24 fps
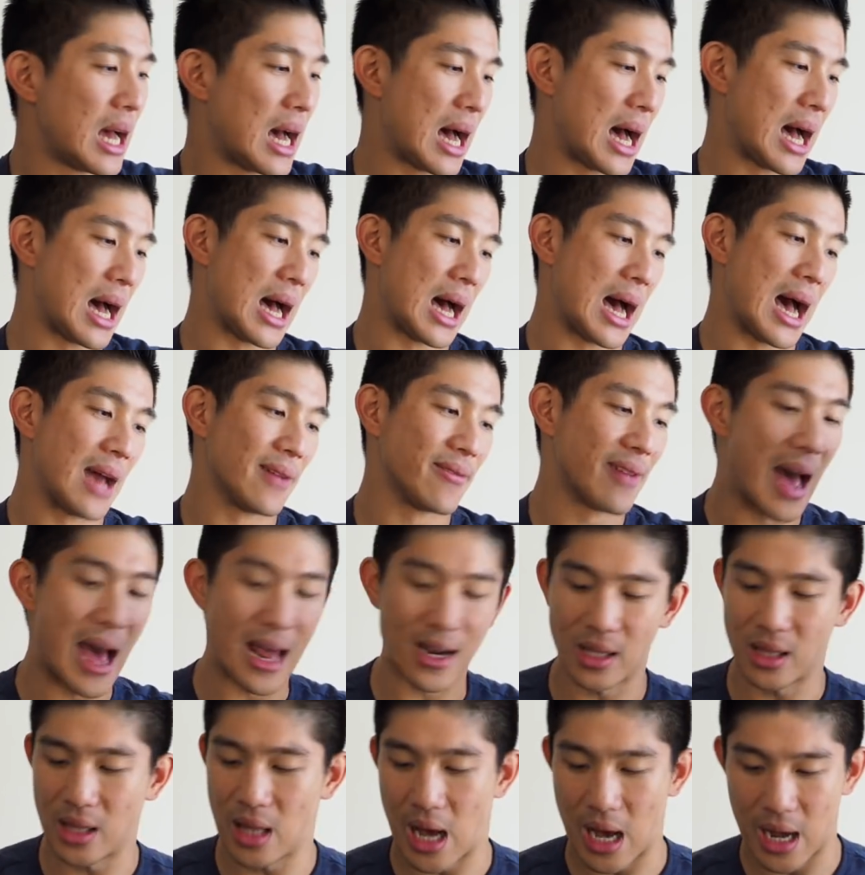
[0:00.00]
I've had
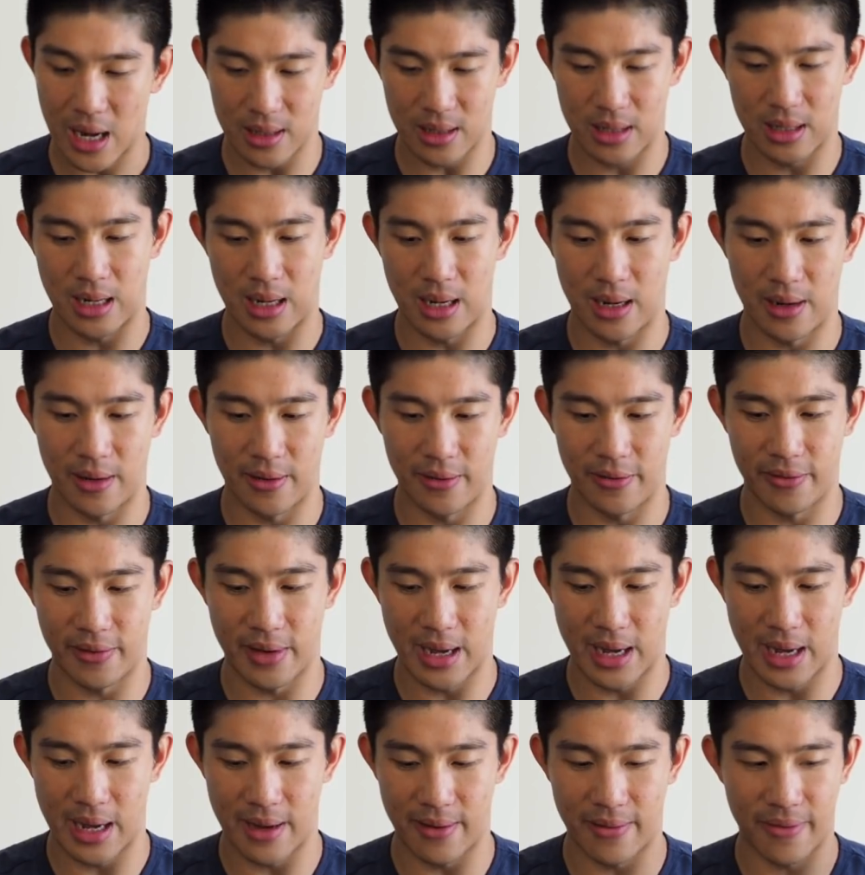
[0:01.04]
a lot
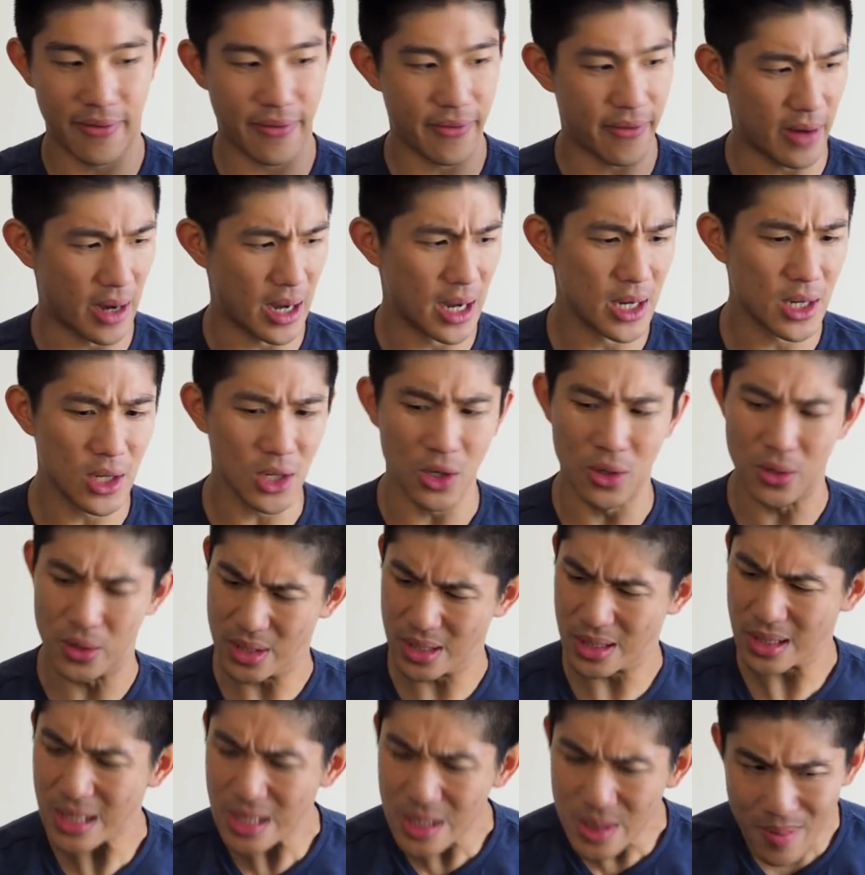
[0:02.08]
of fun
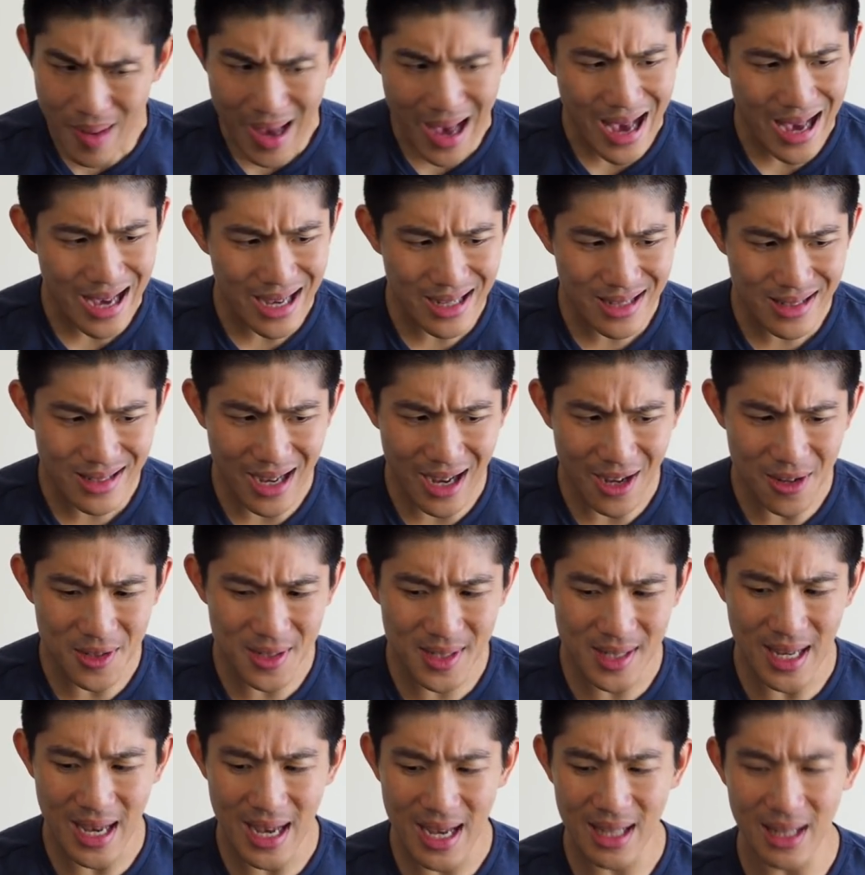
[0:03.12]
using these bags, I'd
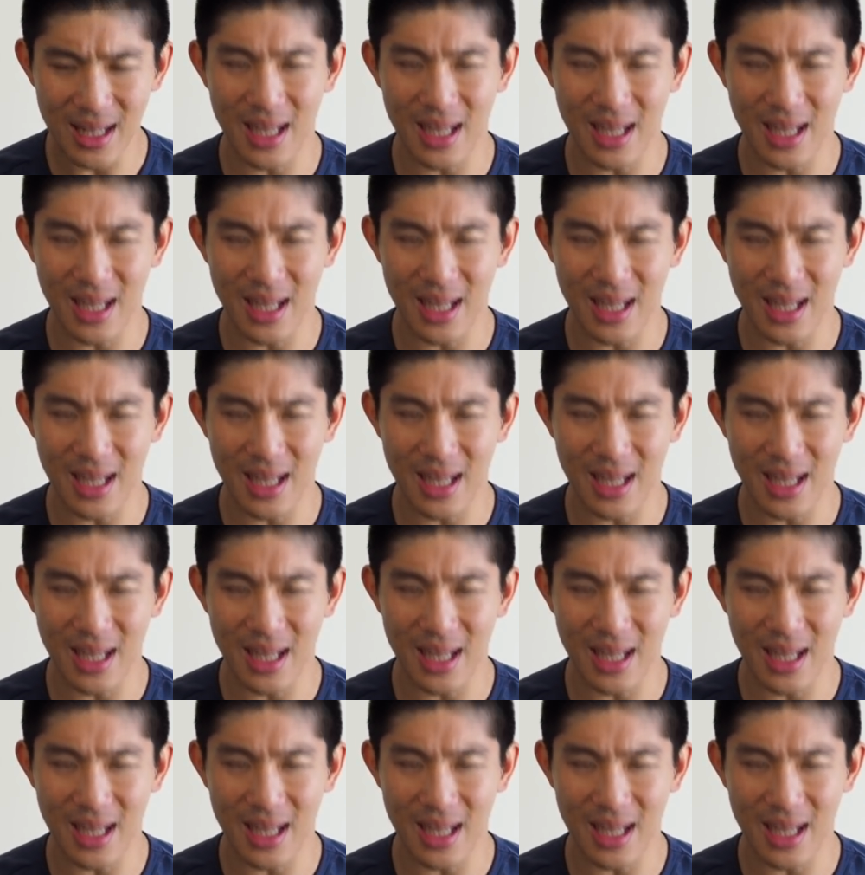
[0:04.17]
say.